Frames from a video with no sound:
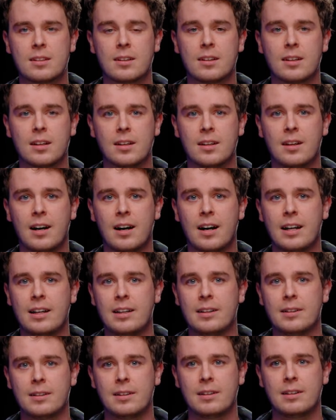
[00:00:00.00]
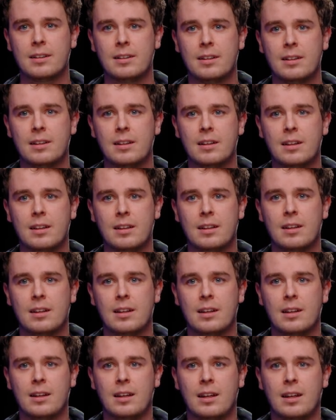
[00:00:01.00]
you're gonna die.
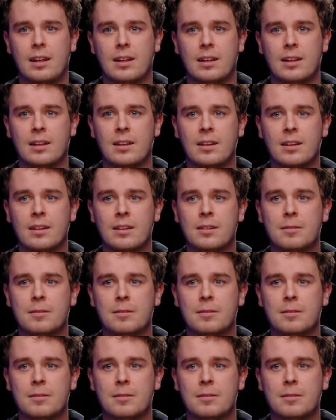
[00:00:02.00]
And